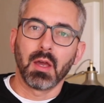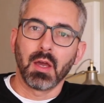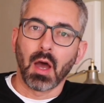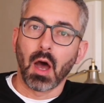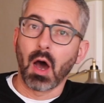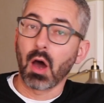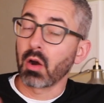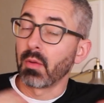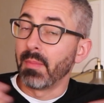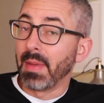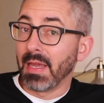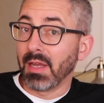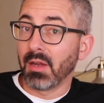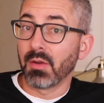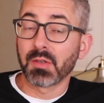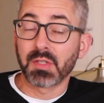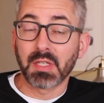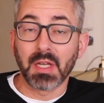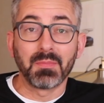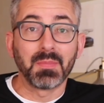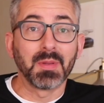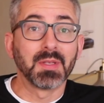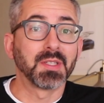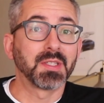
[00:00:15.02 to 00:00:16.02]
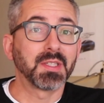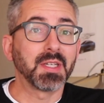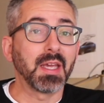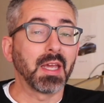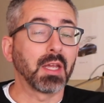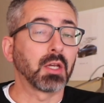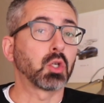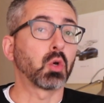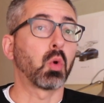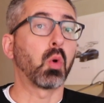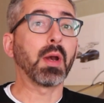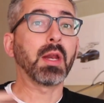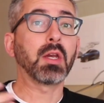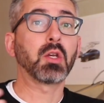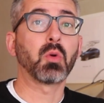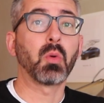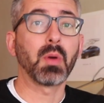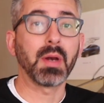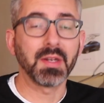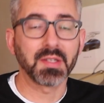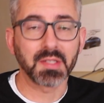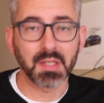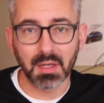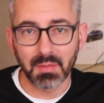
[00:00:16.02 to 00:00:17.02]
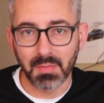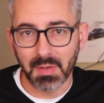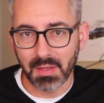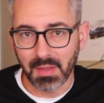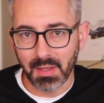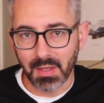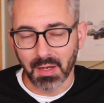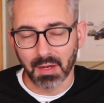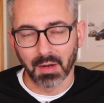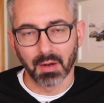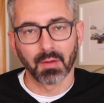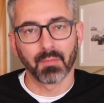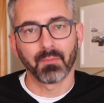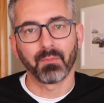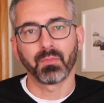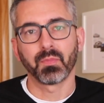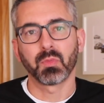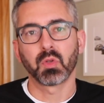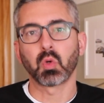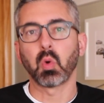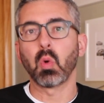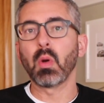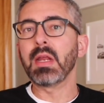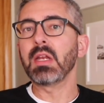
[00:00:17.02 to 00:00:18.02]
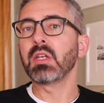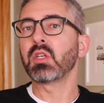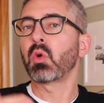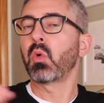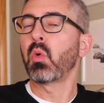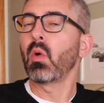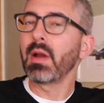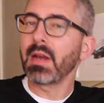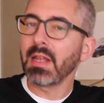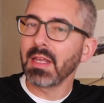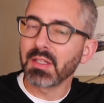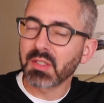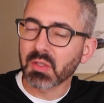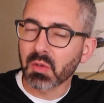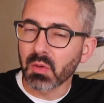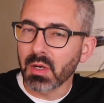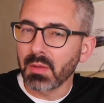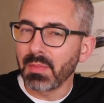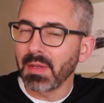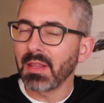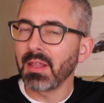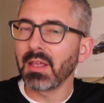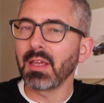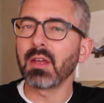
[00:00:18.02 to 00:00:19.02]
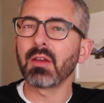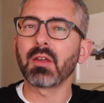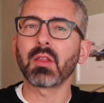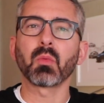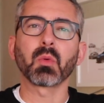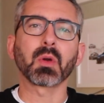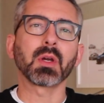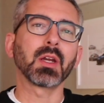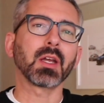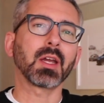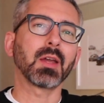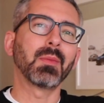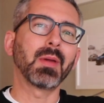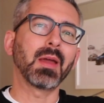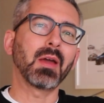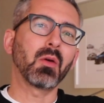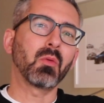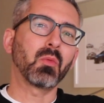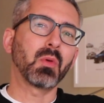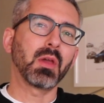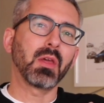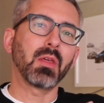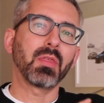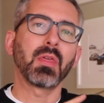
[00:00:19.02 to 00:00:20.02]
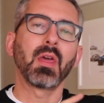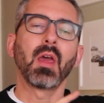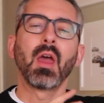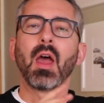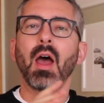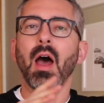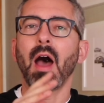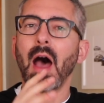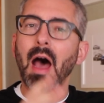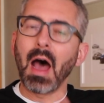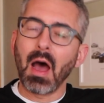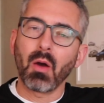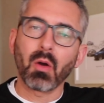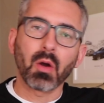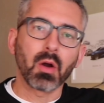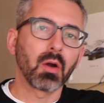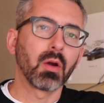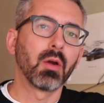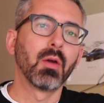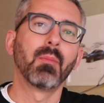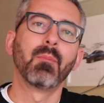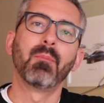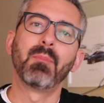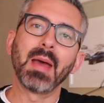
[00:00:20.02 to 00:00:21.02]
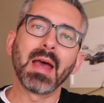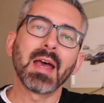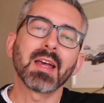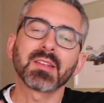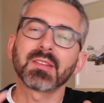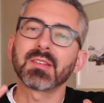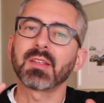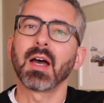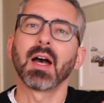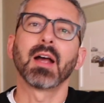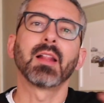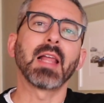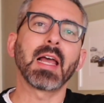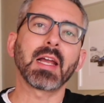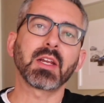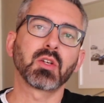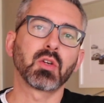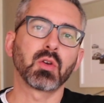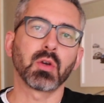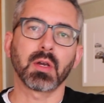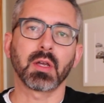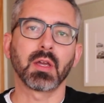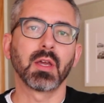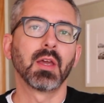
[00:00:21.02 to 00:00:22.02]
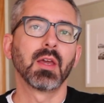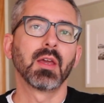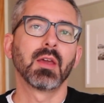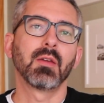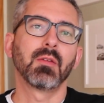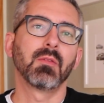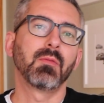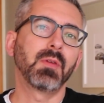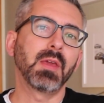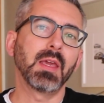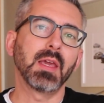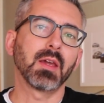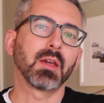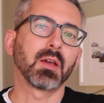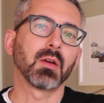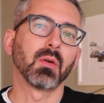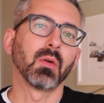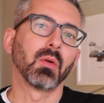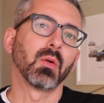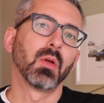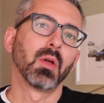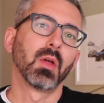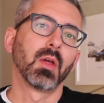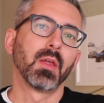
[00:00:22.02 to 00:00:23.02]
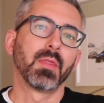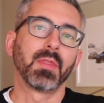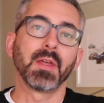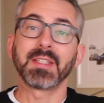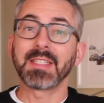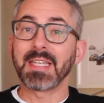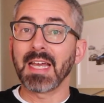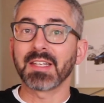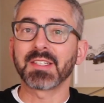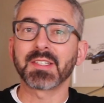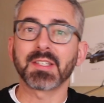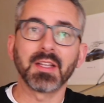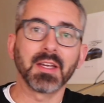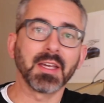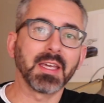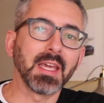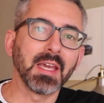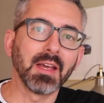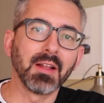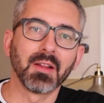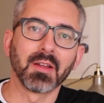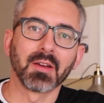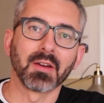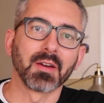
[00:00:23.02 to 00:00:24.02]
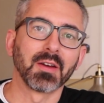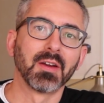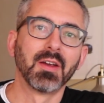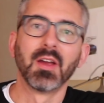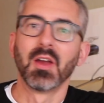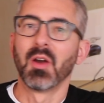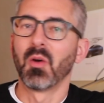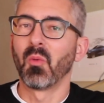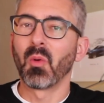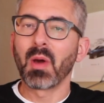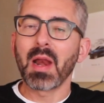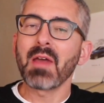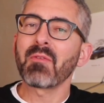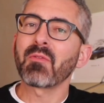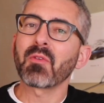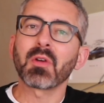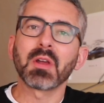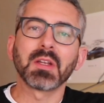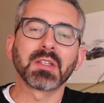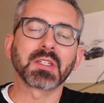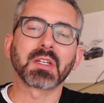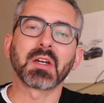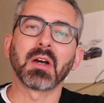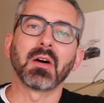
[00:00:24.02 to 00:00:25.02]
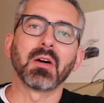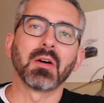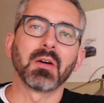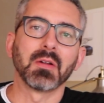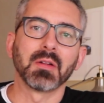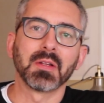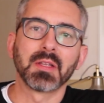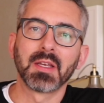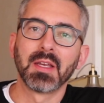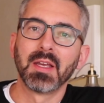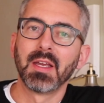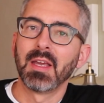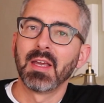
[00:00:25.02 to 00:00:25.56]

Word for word: automakers have been saying 2020 is going to be the year. 2020 is going to be the year that we're going to come out with our best electric vehicle, the Tesla killer, whatever it's called.